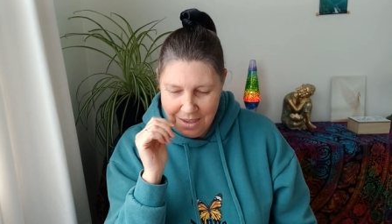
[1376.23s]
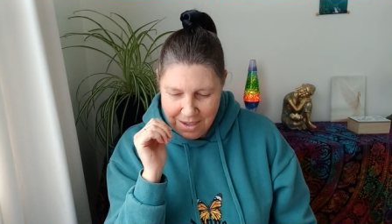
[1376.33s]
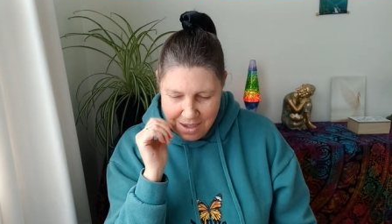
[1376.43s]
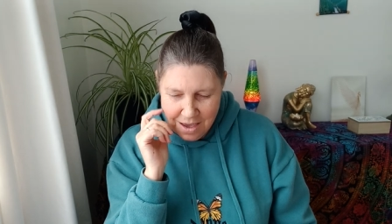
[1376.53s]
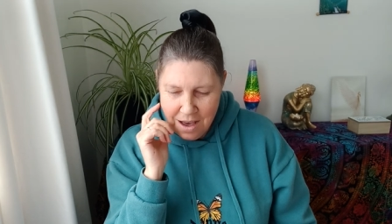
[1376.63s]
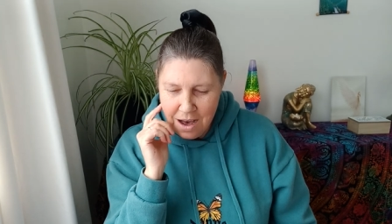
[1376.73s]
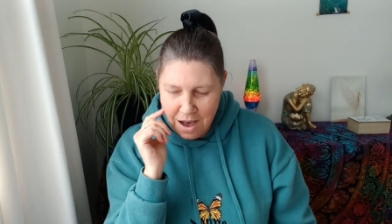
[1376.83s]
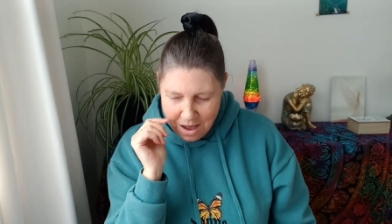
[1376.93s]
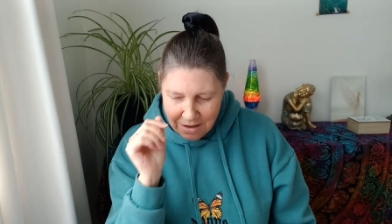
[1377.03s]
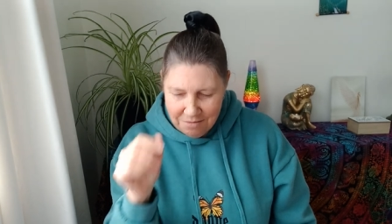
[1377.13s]
Yeah,
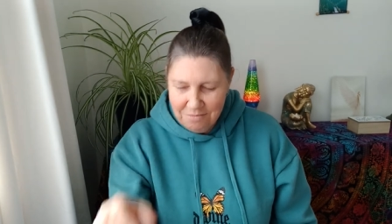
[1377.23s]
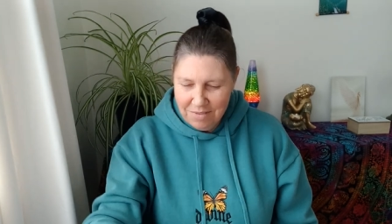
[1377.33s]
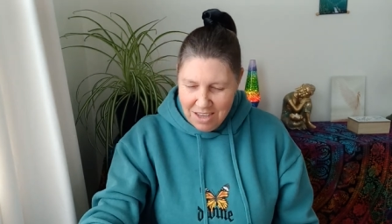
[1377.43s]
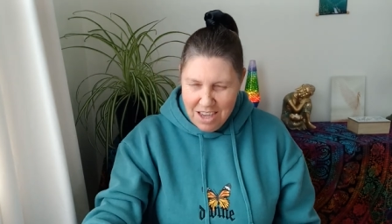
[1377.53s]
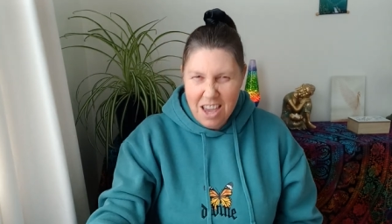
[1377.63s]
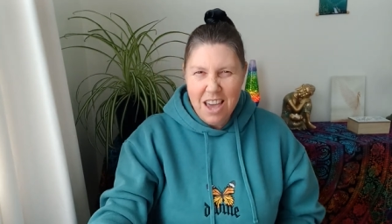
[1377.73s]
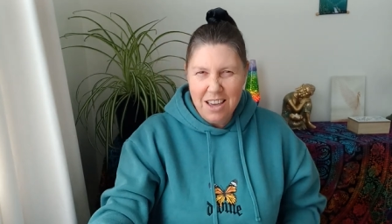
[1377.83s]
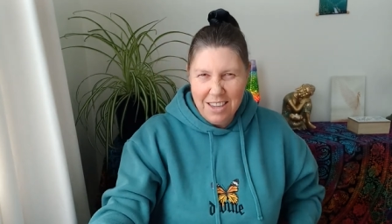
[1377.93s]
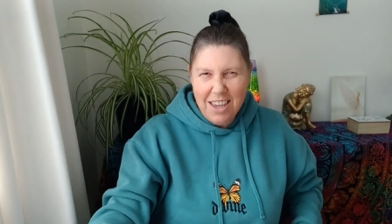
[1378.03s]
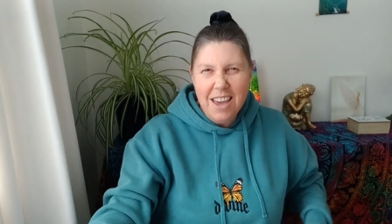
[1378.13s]
yeah,
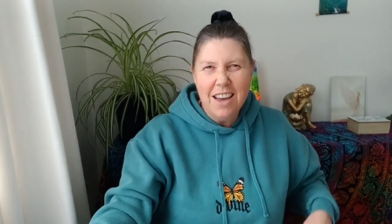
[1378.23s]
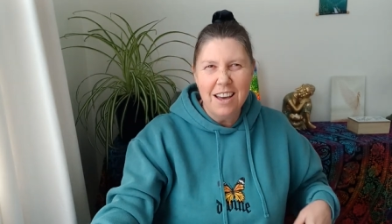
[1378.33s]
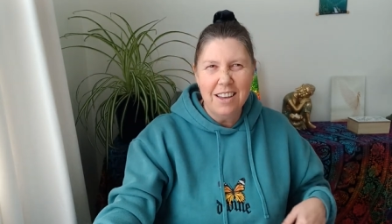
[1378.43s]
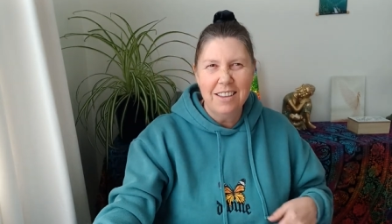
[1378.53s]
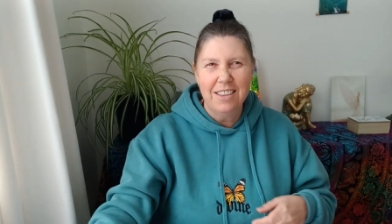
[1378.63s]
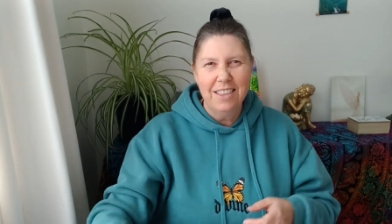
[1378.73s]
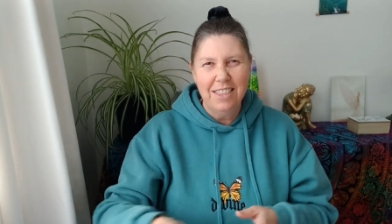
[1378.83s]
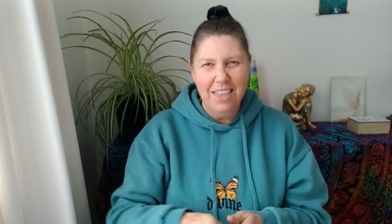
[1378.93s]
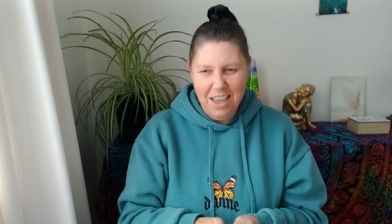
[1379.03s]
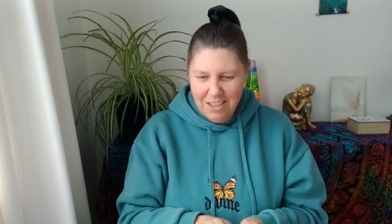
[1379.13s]
yeah.
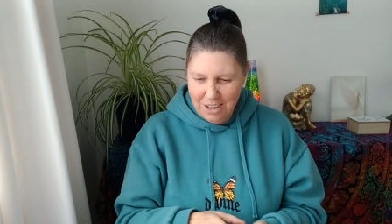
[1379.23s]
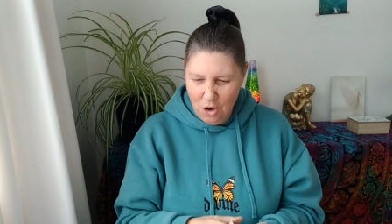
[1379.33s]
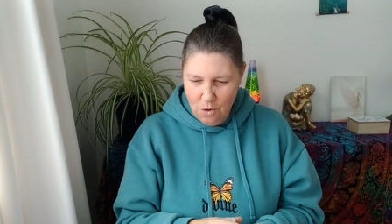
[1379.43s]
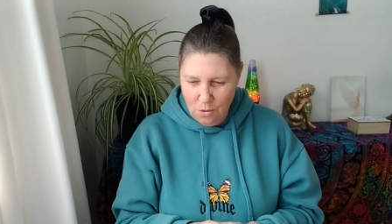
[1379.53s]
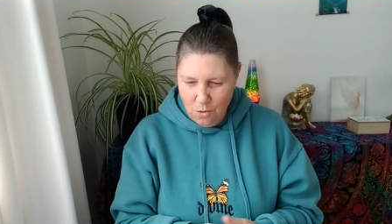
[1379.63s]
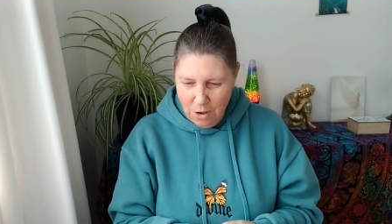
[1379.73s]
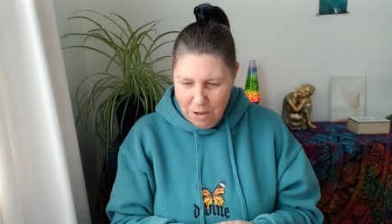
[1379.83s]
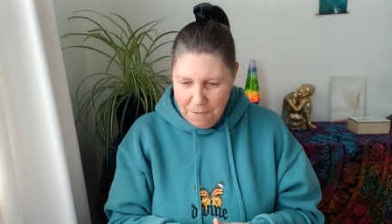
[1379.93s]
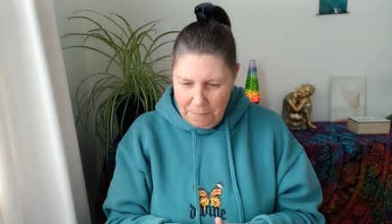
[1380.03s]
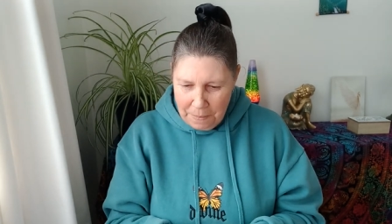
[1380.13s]
That's cool.
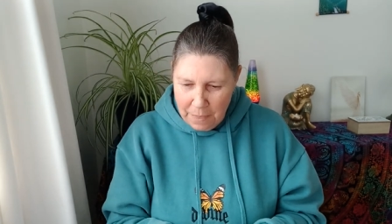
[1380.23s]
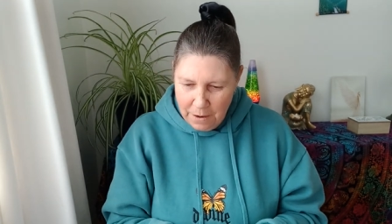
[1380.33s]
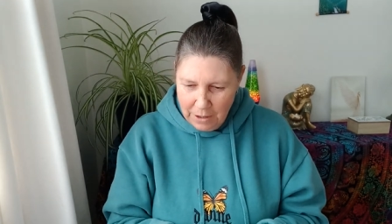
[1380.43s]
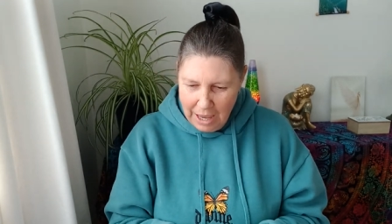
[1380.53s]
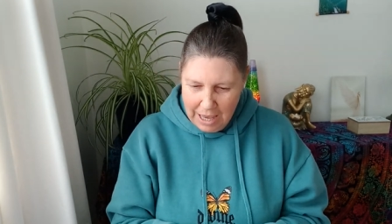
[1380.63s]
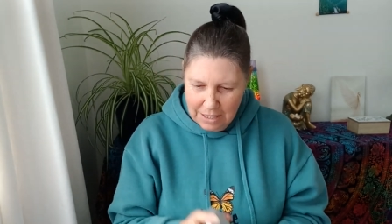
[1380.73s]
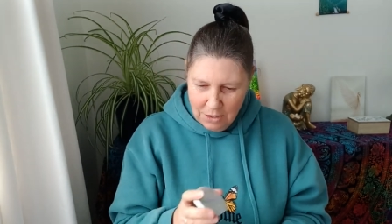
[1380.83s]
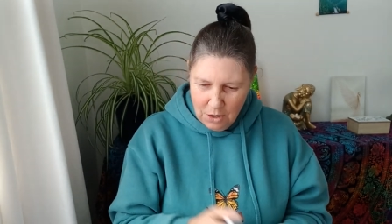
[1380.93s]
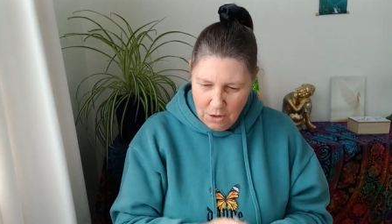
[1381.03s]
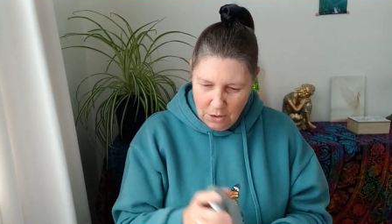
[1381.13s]
Okay,
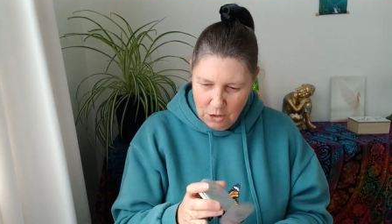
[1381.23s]
so